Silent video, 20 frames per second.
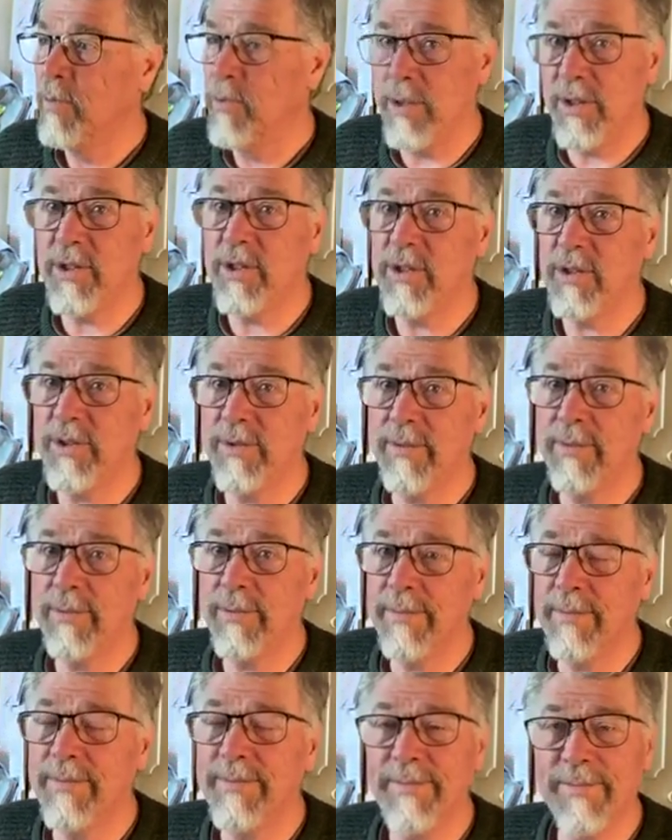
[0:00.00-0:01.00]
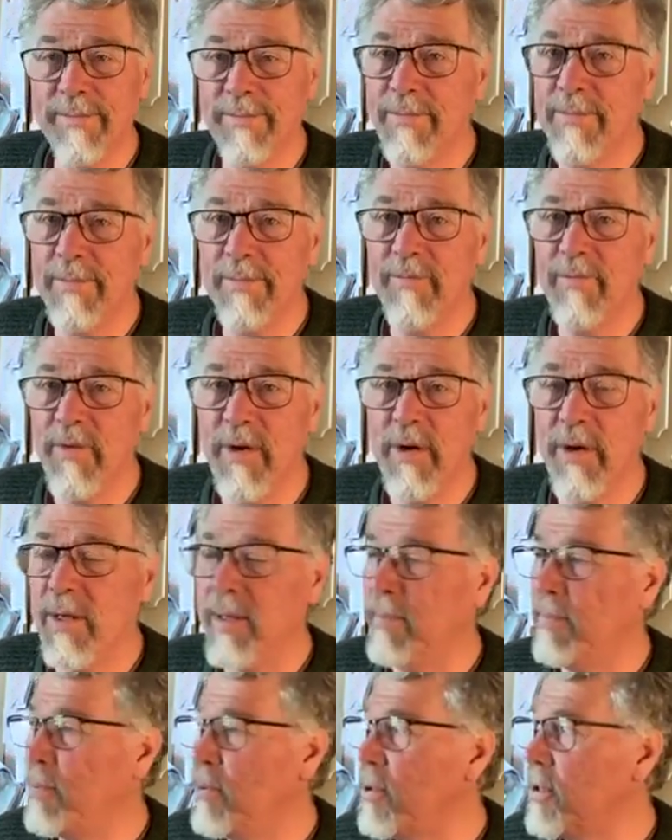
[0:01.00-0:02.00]
which is
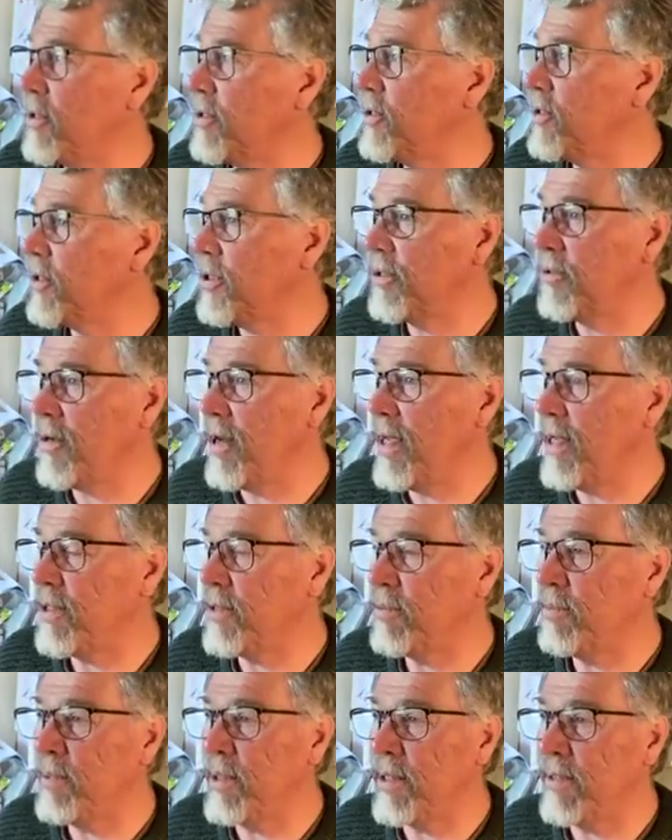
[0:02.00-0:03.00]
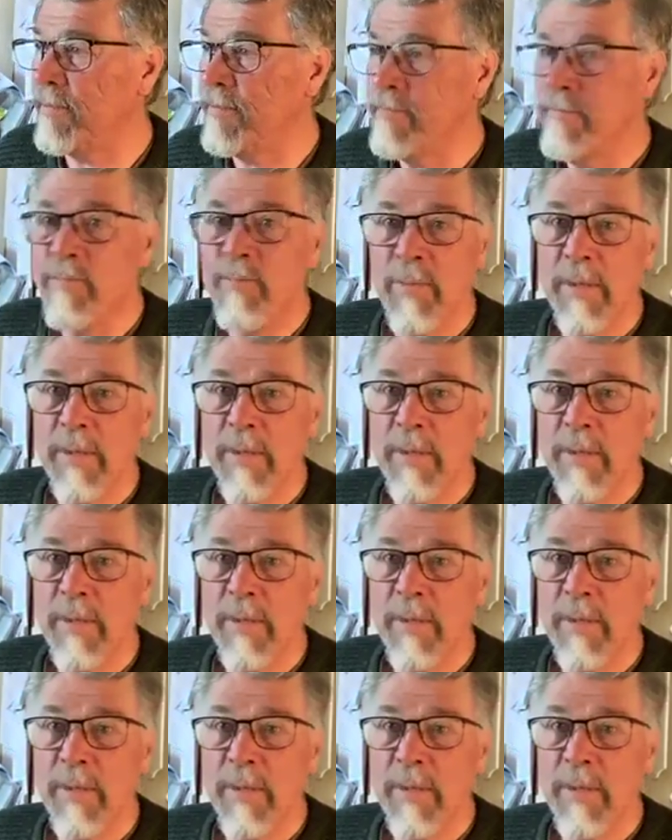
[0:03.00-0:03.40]
very important and great, but